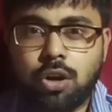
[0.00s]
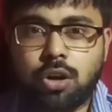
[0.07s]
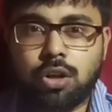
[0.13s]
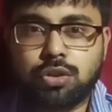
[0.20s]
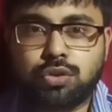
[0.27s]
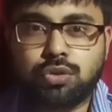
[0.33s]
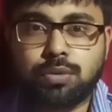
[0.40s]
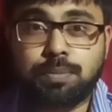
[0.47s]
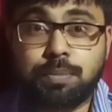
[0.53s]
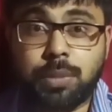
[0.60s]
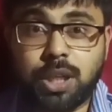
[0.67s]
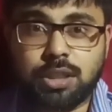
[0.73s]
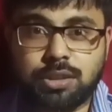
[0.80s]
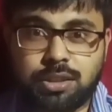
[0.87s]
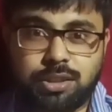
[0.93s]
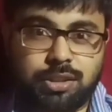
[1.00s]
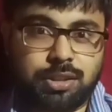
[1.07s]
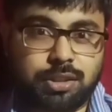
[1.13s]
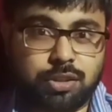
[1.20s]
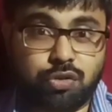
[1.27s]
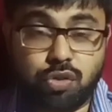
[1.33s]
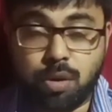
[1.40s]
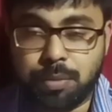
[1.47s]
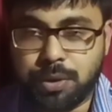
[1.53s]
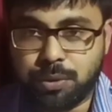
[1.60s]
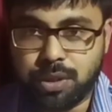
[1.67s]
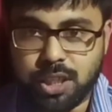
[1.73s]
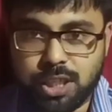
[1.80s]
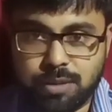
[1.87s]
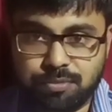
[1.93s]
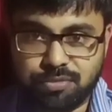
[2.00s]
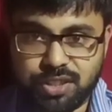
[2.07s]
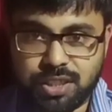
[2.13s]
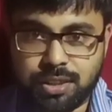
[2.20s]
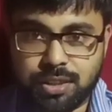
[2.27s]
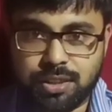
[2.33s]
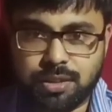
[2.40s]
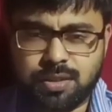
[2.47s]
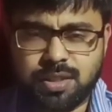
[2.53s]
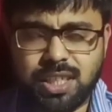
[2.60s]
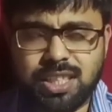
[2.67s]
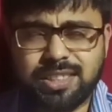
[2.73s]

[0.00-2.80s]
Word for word: also plus Robin Williams.